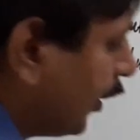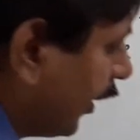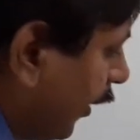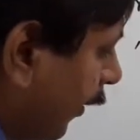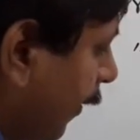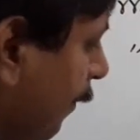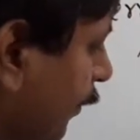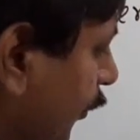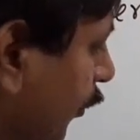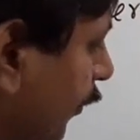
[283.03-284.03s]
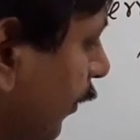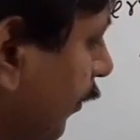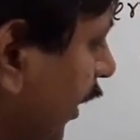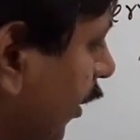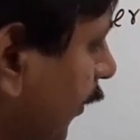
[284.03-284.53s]
error? So
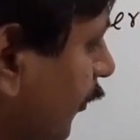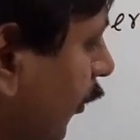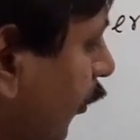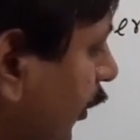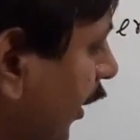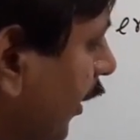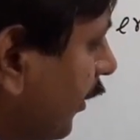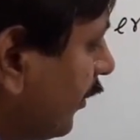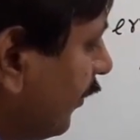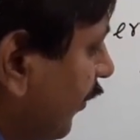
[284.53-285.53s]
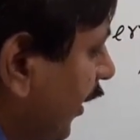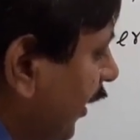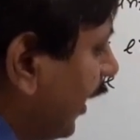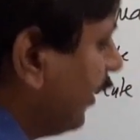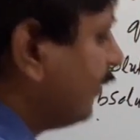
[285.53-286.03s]
mean absolute error is defined
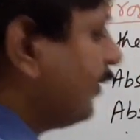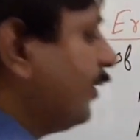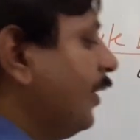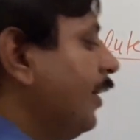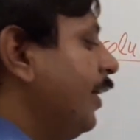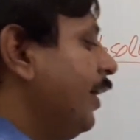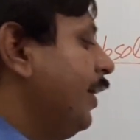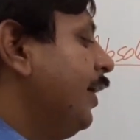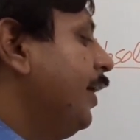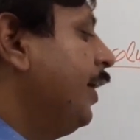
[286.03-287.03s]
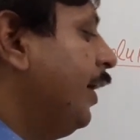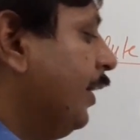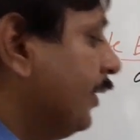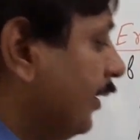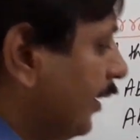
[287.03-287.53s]
as
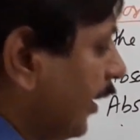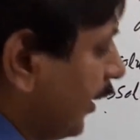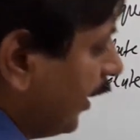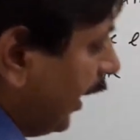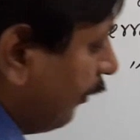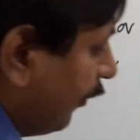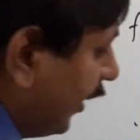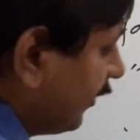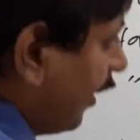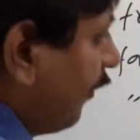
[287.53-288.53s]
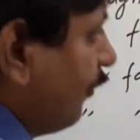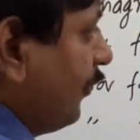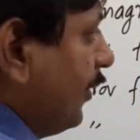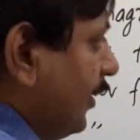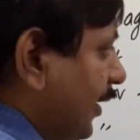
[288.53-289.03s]
the average of
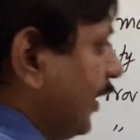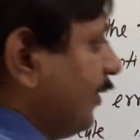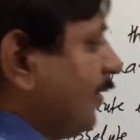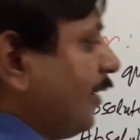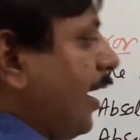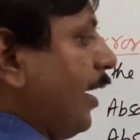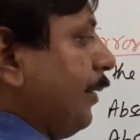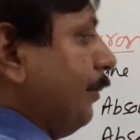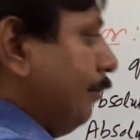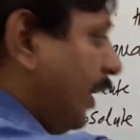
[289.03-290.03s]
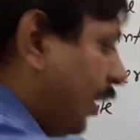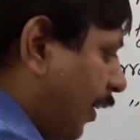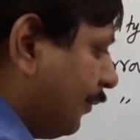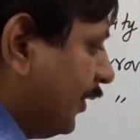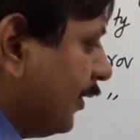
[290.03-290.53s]
these. Mean
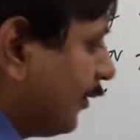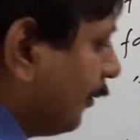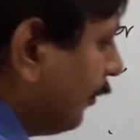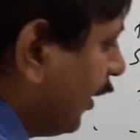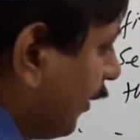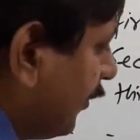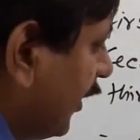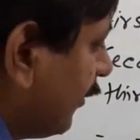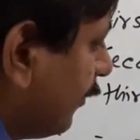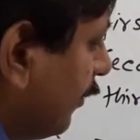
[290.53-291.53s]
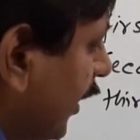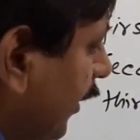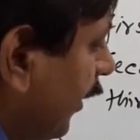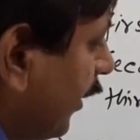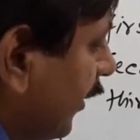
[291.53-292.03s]
of this. The mean of this
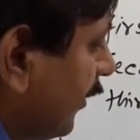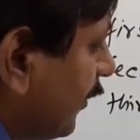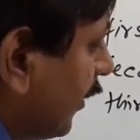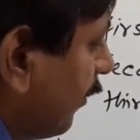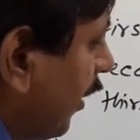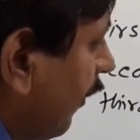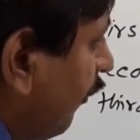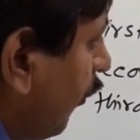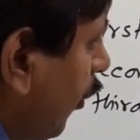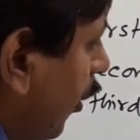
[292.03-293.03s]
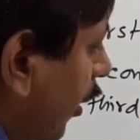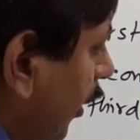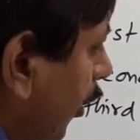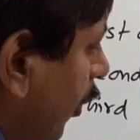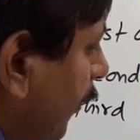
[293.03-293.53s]
mean sum of all
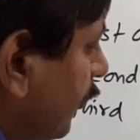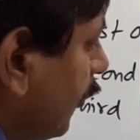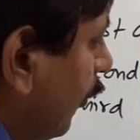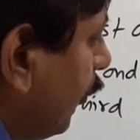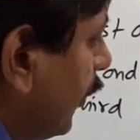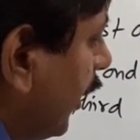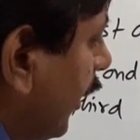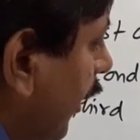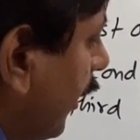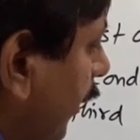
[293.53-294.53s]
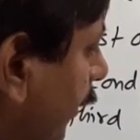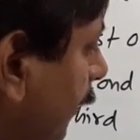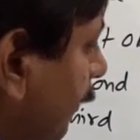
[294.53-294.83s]
absolute error